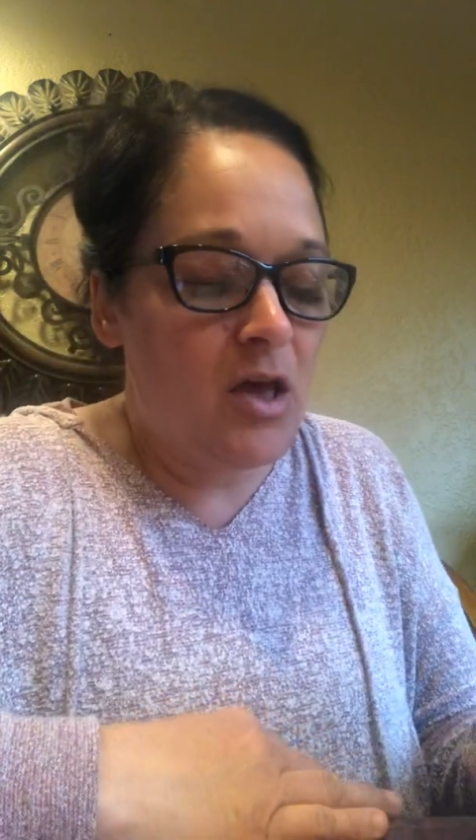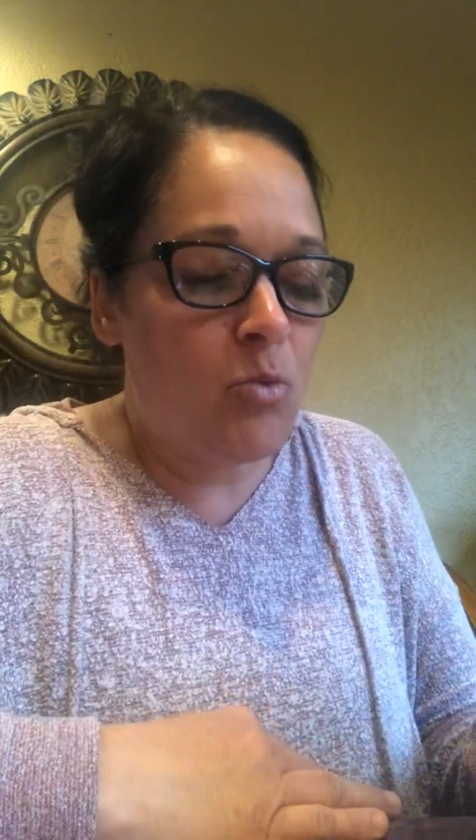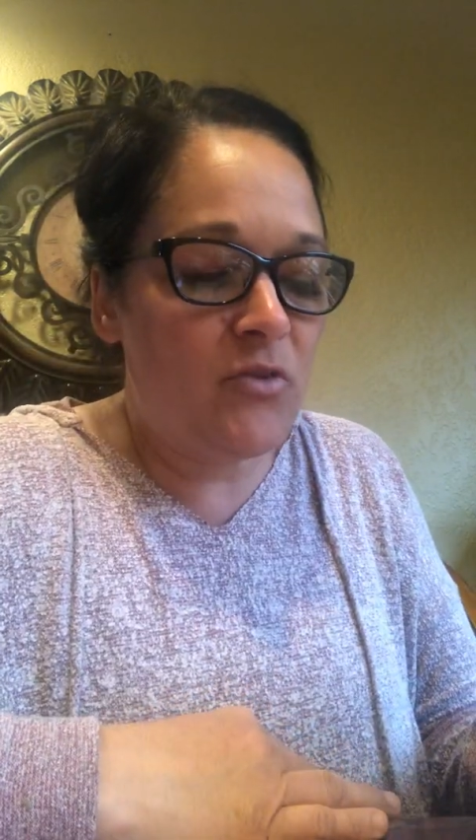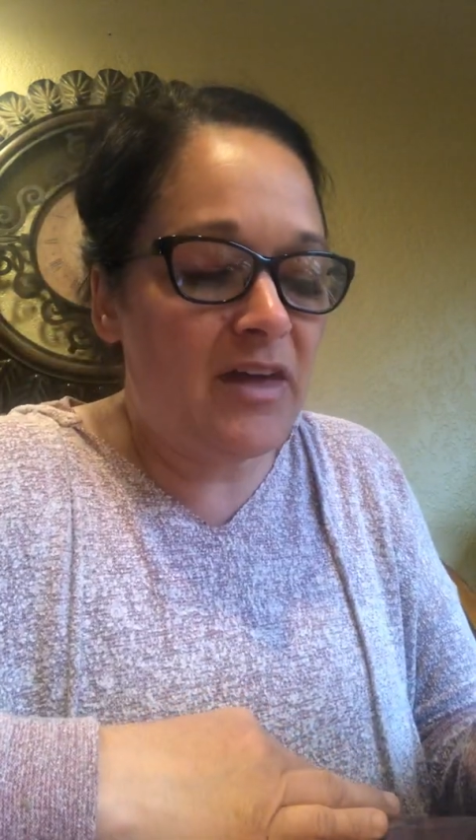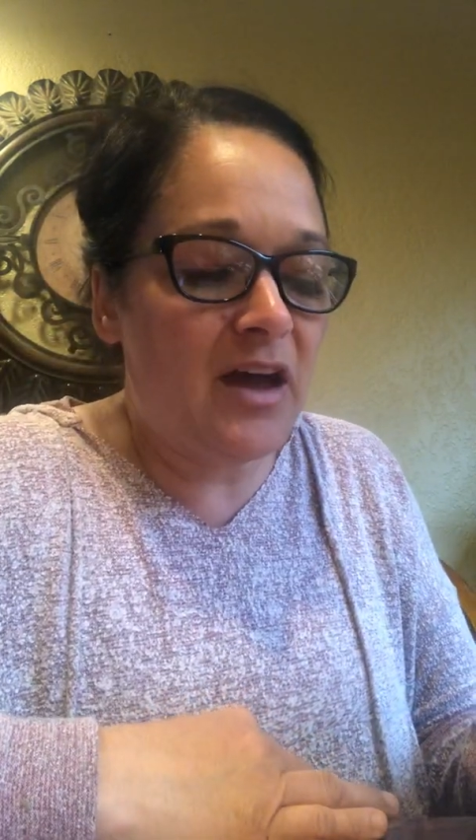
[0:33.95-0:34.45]

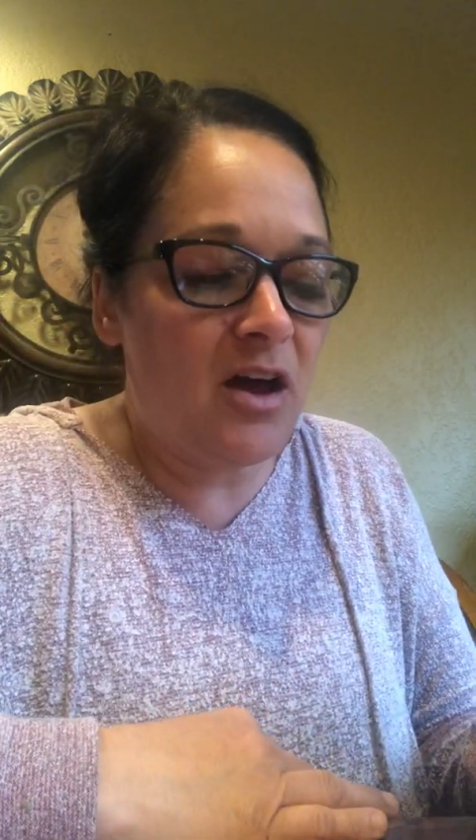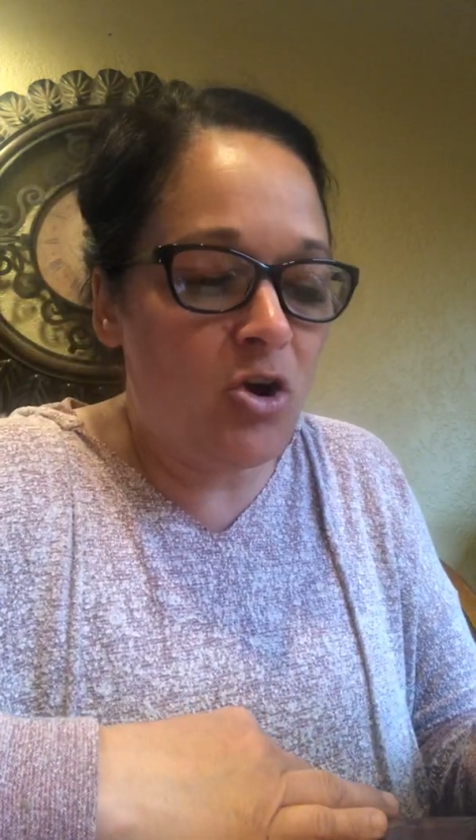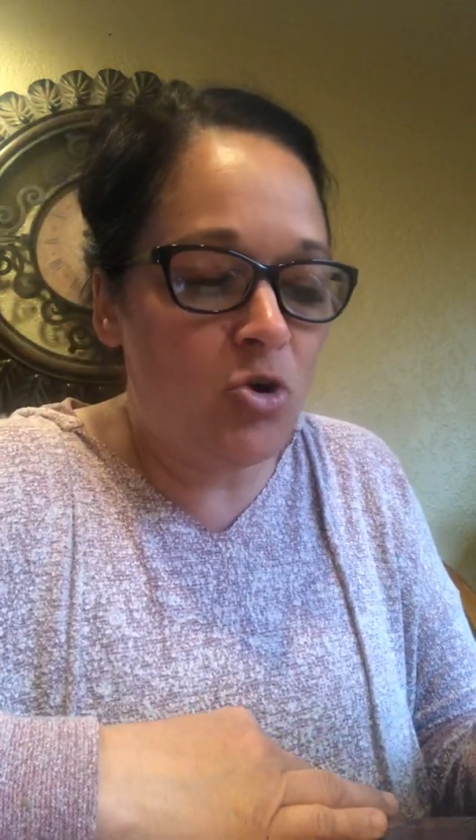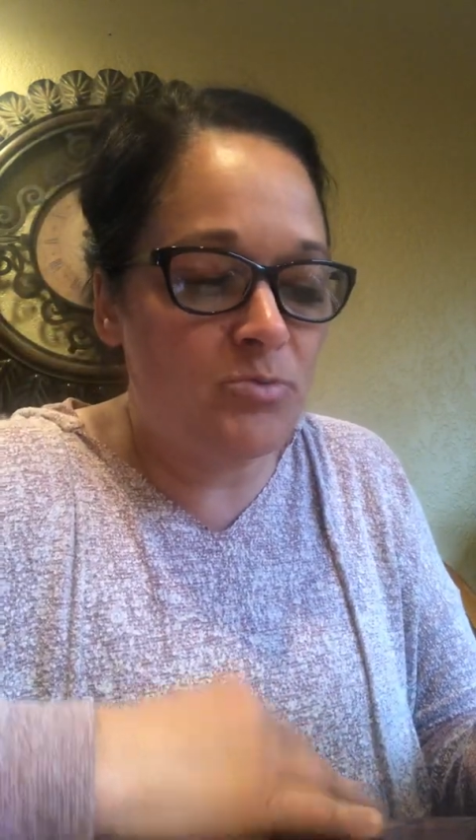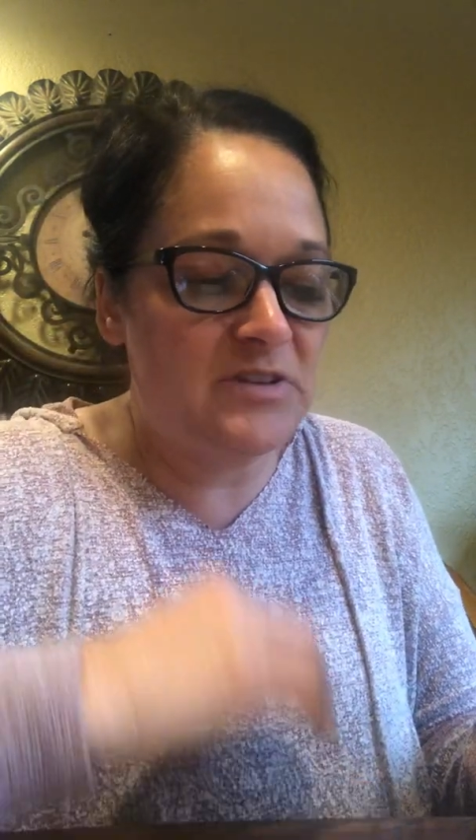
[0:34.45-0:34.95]
When they got
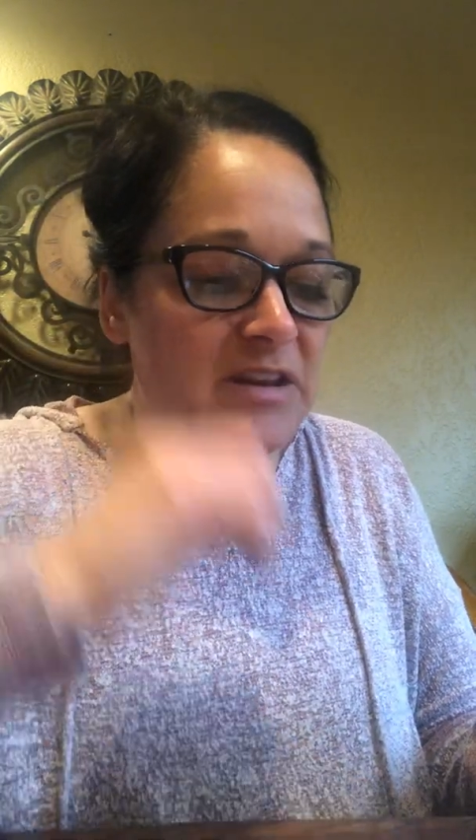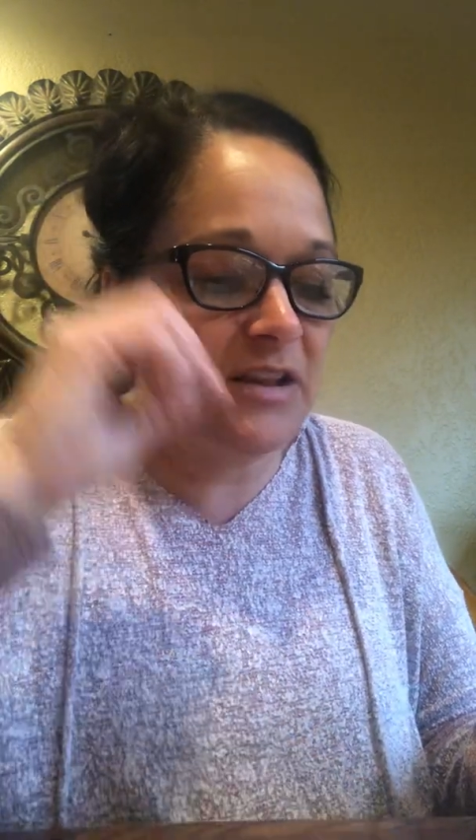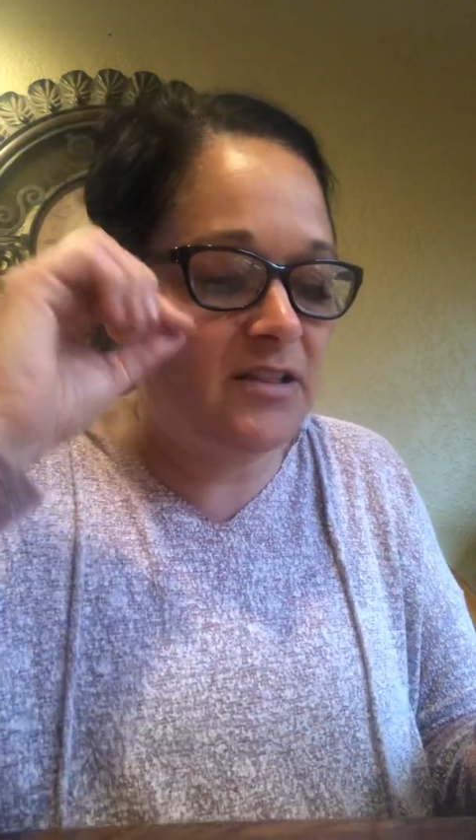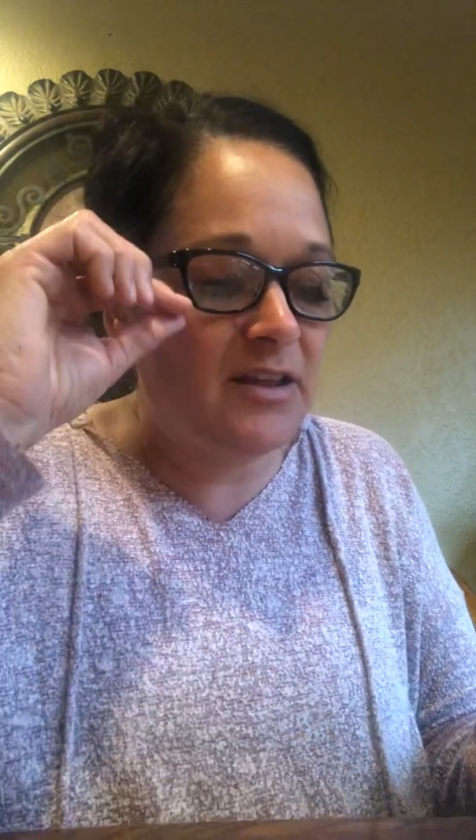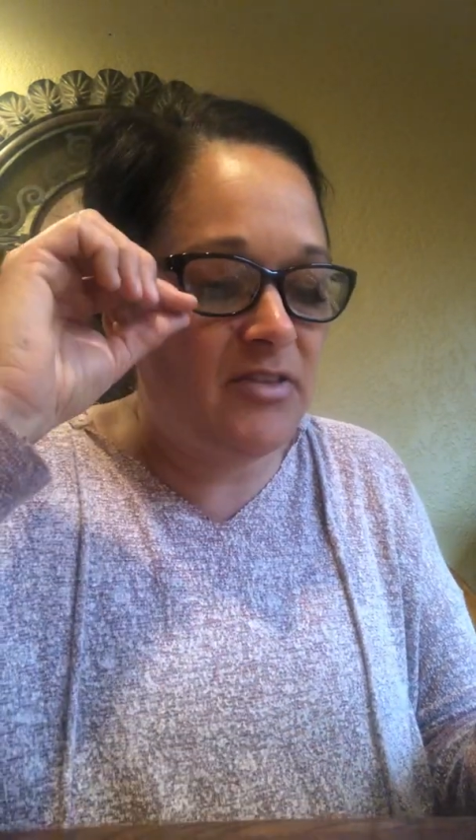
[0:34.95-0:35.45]
home, Denny
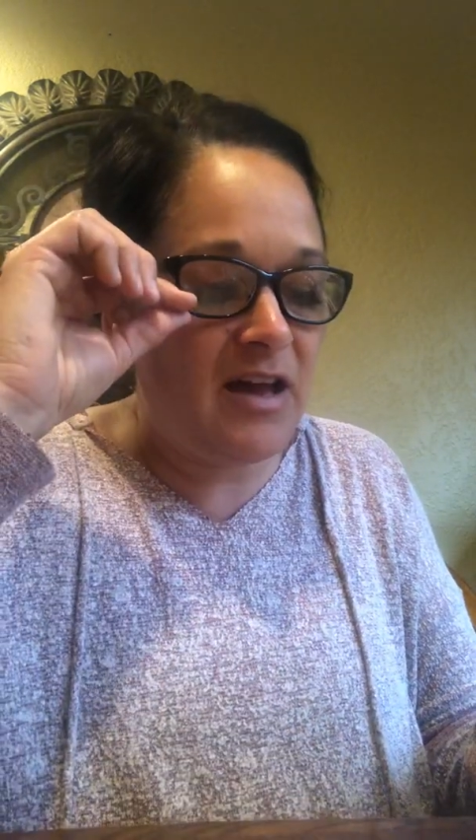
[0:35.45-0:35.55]
cleaned the